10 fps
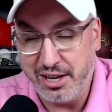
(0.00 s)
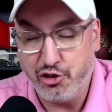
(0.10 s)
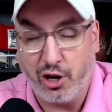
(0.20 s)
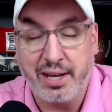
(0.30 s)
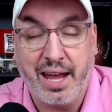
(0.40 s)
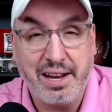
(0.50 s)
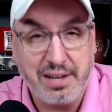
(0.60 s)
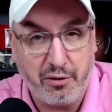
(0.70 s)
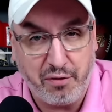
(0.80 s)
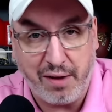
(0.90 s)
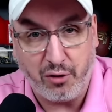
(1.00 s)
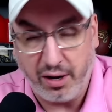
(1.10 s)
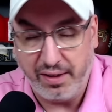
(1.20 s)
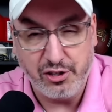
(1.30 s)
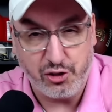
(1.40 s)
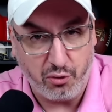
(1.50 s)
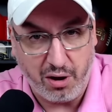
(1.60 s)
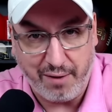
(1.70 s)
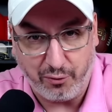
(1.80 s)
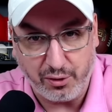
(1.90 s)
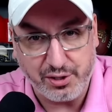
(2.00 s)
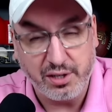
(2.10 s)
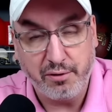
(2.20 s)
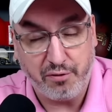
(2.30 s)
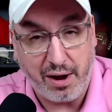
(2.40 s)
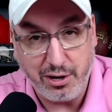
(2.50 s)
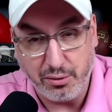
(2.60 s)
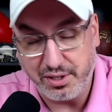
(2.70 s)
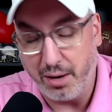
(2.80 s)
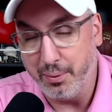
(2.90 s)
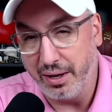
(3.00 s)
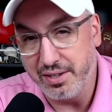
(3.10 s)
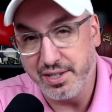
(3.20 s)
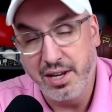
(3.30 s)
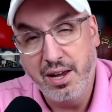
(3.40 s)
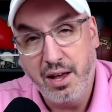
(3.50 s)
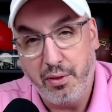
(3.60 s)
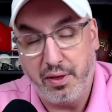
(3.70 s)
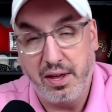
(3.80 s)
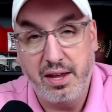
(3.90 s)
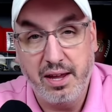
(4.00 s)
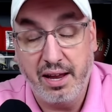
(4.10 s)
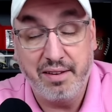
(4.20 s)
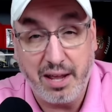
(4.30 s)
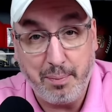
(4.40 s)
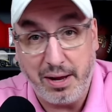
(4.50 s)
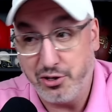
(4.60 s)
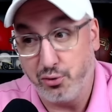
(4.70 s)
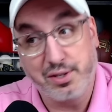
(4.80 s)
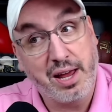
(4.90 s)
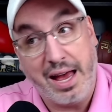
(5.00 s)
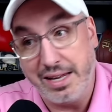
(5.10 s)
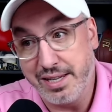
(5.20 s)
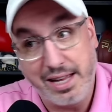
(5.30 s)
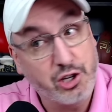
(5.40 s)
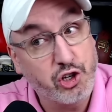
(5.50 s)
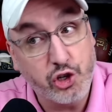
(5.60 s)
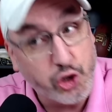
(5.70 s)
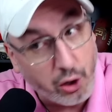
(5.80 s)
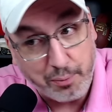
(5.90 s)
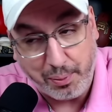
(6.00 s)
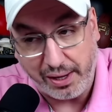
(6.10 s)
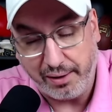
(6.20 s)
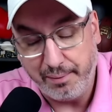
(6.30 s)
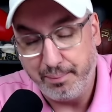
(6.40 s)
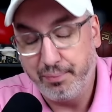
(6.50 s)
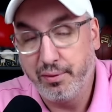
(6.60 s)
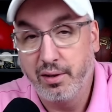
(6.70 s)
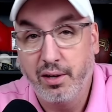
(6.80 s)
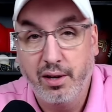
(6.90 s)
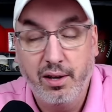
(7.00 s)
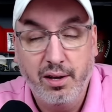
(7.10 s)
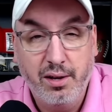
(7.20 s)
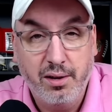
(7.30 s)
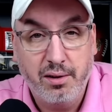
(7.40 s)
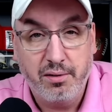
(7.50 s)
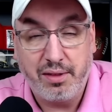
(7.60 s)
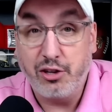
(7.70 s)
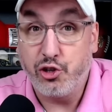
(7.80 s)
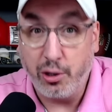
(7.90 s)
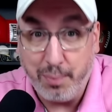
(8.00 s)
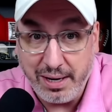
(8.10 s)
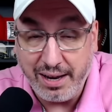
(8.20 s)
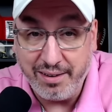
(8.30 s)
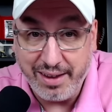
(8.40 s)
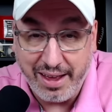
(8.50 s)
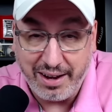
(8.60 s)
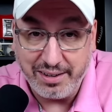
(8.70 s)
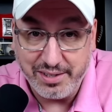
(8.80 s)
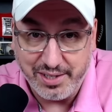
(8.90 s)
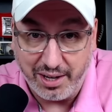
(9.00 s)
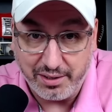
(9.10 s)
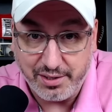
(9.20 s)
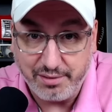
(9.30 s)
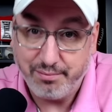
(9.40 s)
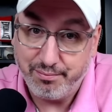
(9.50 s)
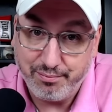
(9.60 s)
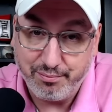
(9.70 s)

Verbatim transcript: is a gigantic favorite in the Eastern Conference Finals up against the Indiana Pacers, as they should be. They should beat Indiana in six.